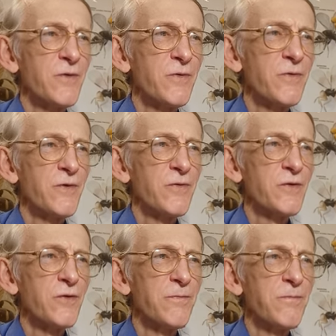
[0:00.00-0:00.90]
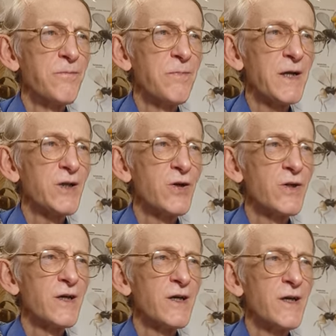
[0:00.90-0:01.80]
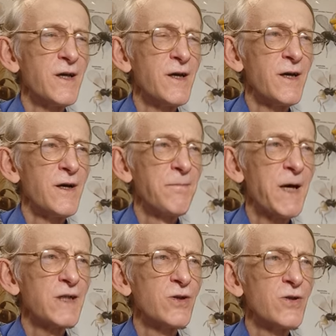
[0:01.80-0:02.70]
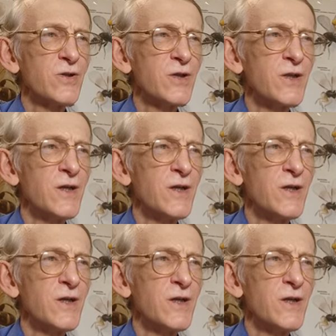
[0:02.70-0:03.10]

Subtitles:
View to Paton